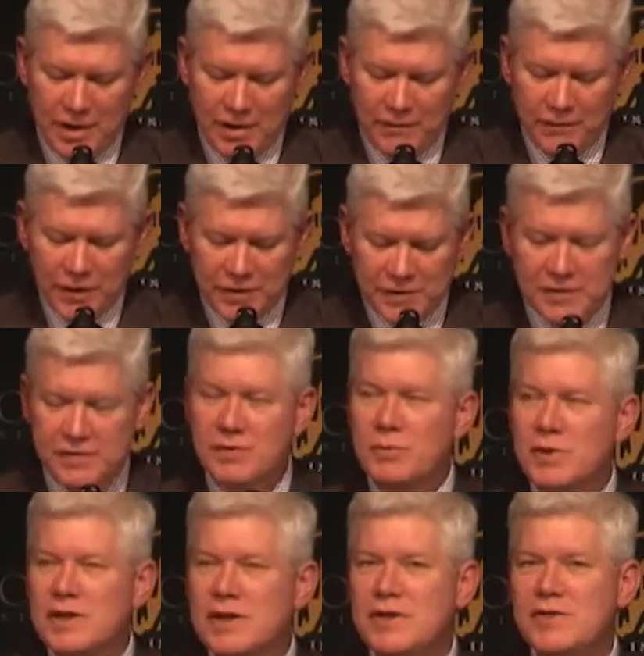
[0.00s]
First,
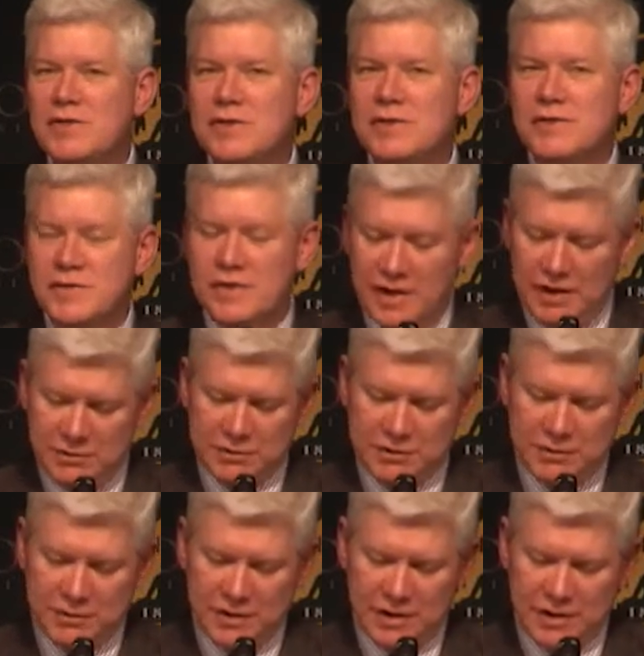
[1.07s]
we need to
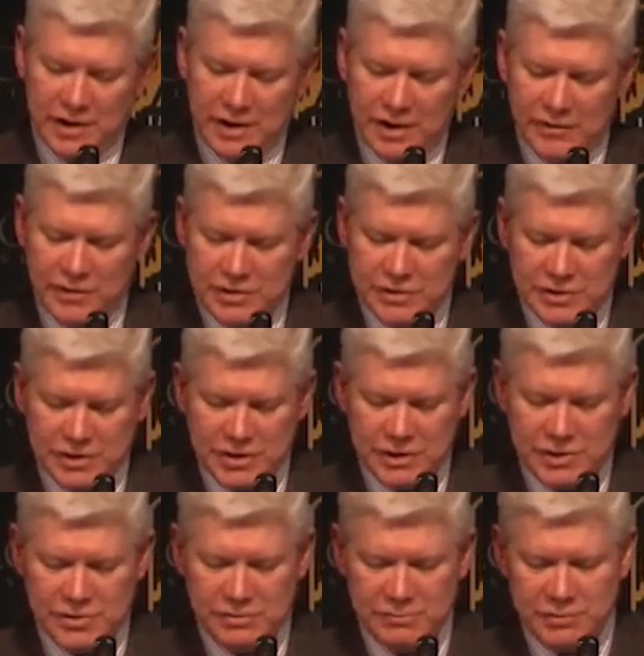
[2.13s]
distinguish within higher
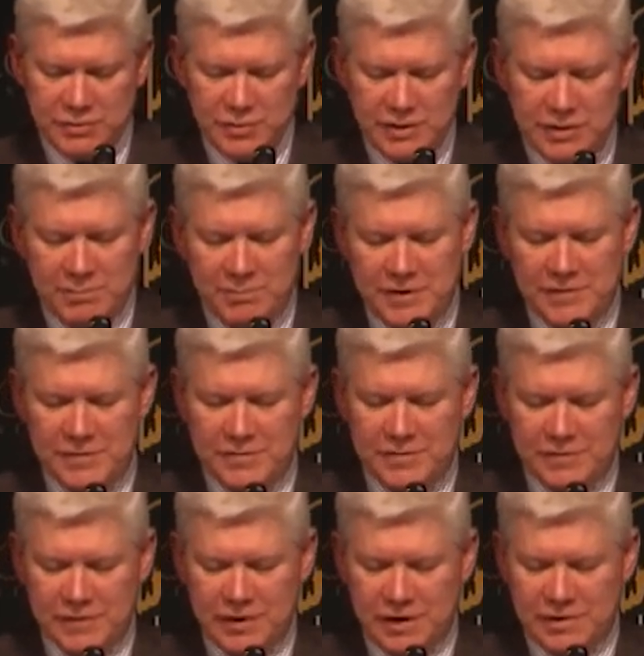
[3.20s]
education between the business
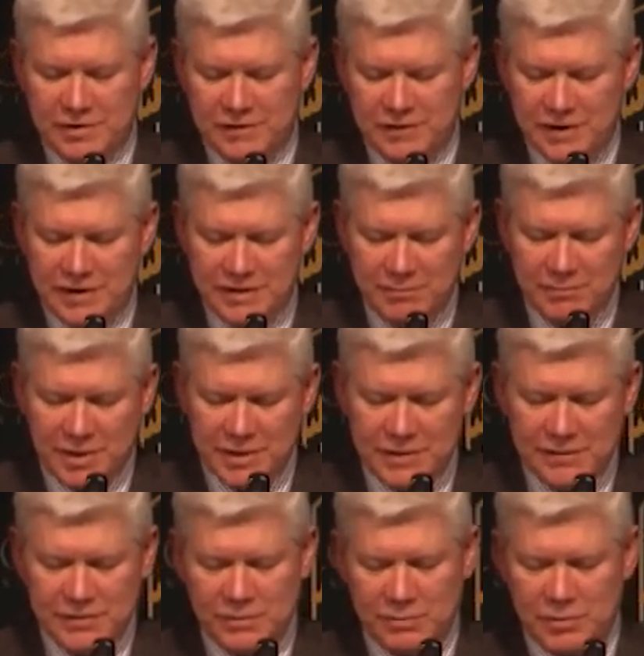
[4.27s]
of cultivating
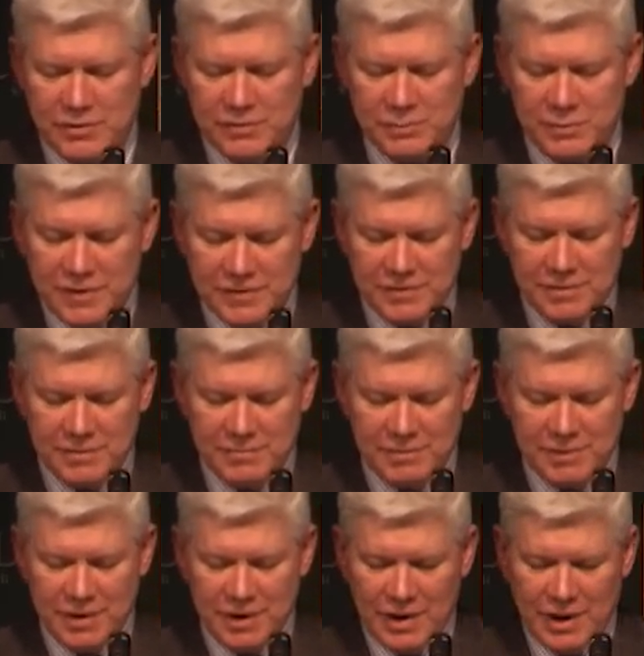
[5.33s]
minds towards wisdom
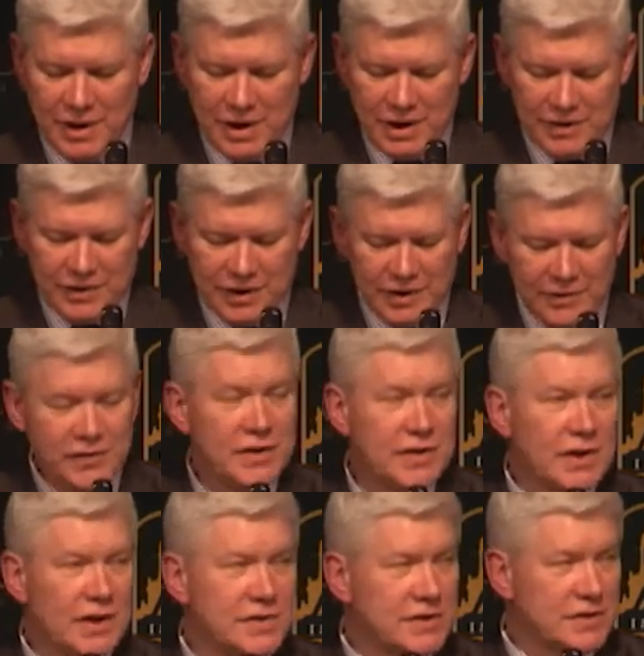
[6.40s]
and that of
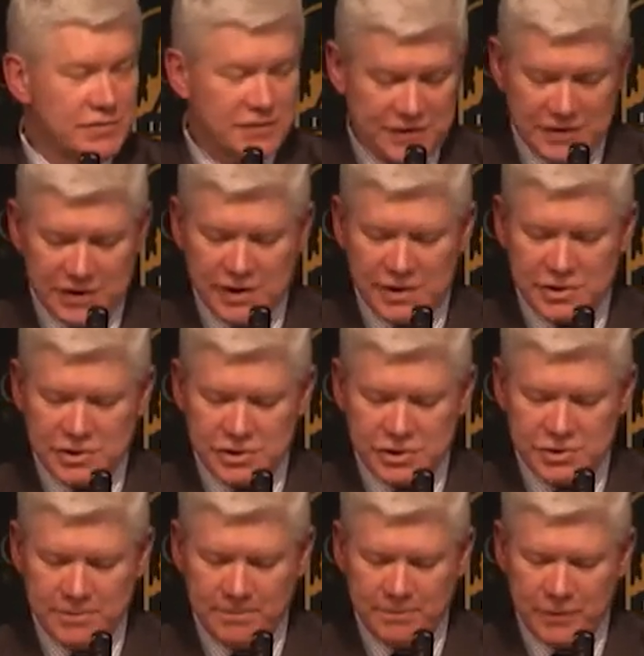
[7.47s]
conducting
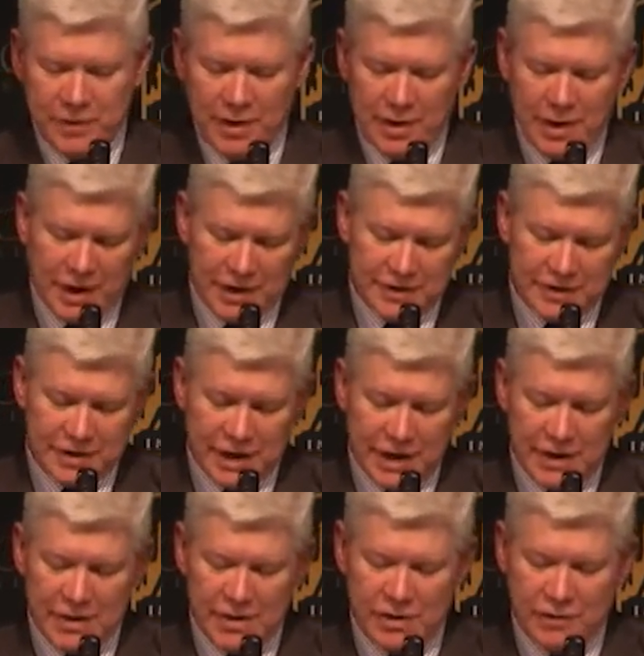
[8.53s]
research, and
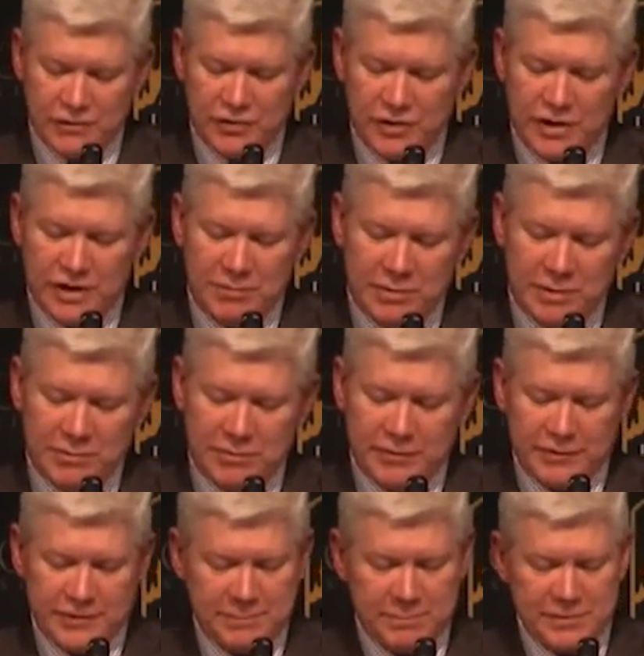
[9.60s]
again of training people
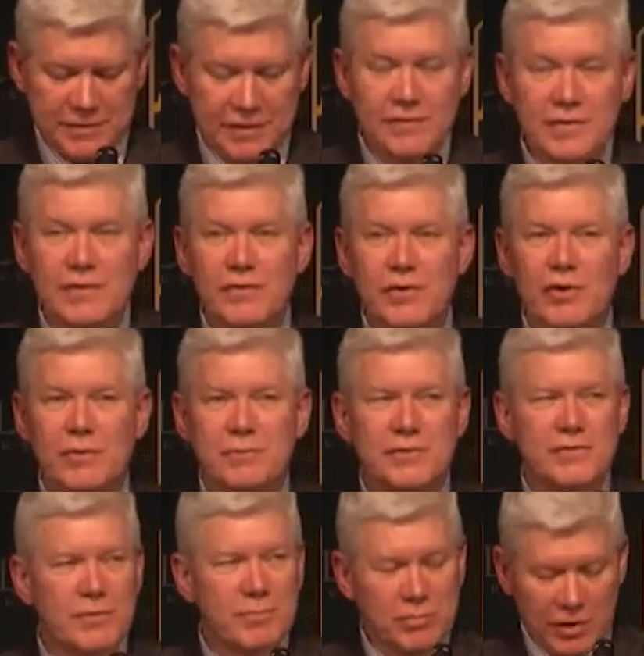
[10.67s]
for specific forms
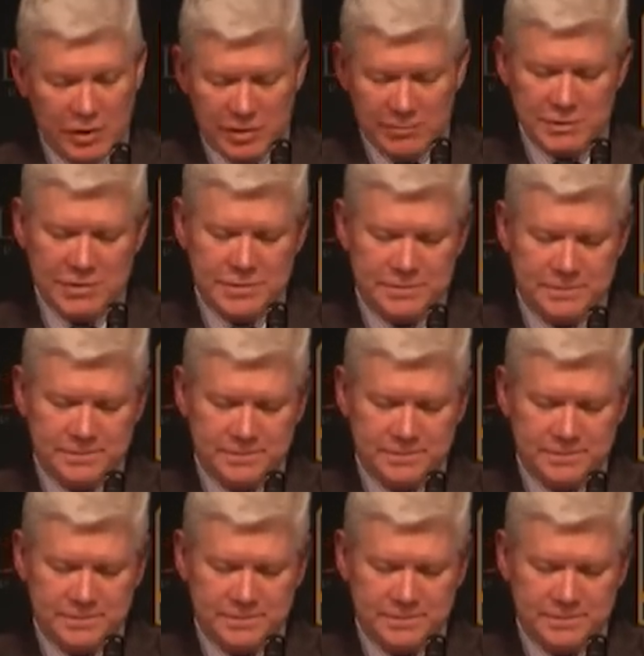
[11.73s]
of employment.